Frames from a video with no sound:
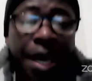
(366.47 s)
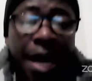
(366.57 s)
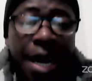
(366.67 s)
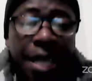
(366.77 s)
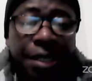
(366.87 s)

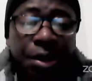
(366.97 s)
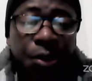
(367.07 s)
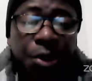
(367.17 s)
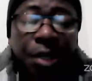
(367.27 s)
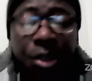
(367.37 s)
And
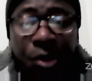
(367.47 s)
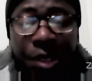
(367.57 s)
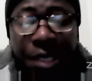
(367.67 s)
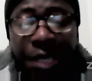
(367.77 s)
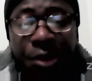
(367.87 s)
what you're doing
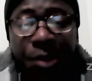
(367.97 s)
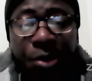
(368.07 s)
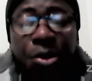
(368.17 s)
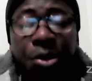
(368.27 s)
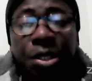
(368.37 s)
is that you're
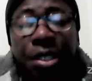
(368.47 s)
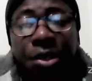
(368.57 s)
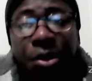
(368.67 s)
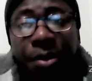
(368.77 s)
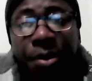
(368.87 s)
promoting your